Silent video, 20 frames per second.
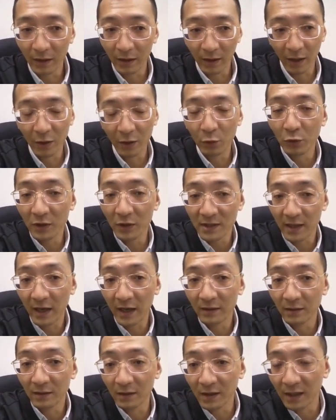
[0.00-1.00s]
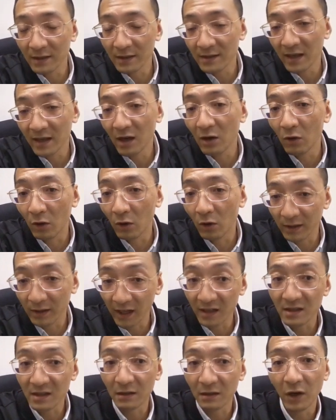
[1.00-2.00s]
he looks at the Excel or
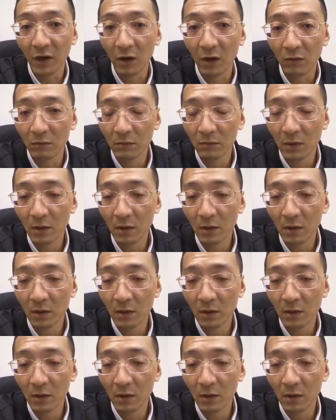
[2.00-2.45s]
text file.